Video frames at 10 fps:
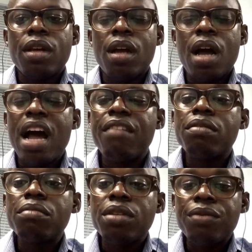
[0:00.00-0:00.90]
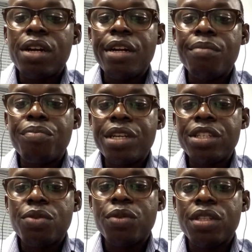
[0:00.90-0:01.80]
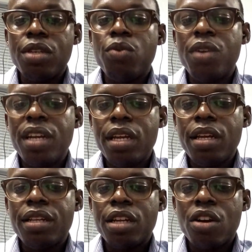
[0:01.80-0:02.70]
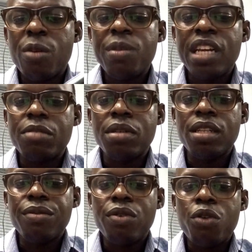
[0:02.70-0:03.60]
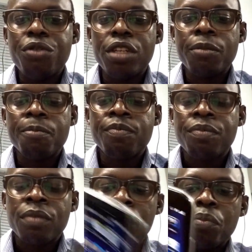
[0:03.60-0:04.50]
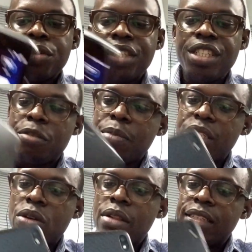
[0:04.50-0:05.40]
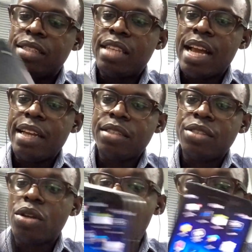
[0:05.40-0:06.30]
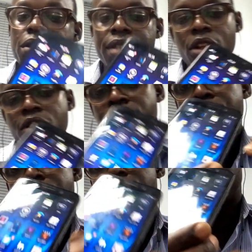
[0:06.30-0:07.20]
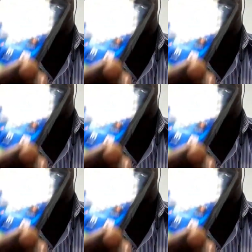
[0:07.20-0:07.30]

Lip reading: I haven't been very impressed with the way the company has been evolving. But this particular design scores a lot of points with